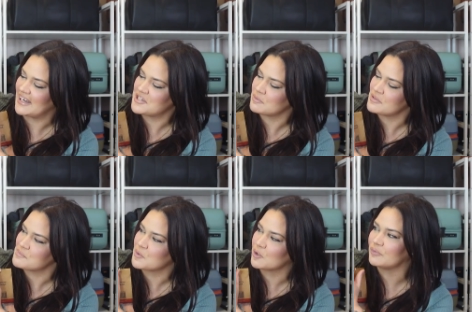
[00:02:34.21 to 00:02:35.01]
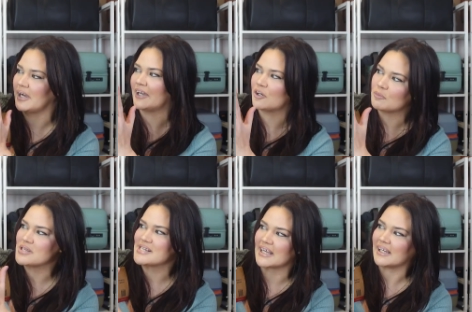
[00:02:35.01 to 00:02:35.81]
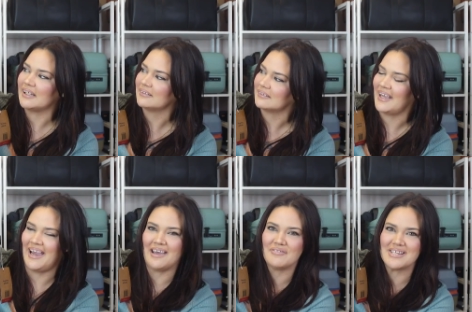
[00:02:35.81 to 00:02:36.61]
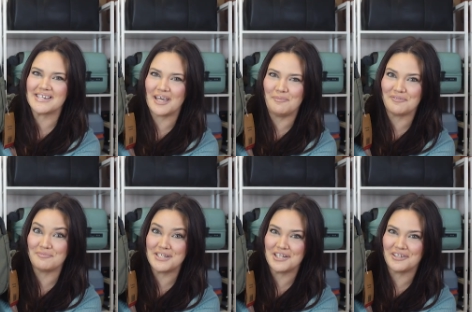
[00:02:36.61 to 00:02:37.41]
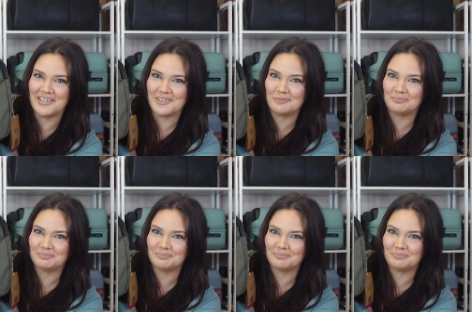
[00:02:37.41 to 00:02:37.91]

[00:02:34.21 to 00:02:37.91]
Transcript: It's almost more rugged, almost like a canvas type of material.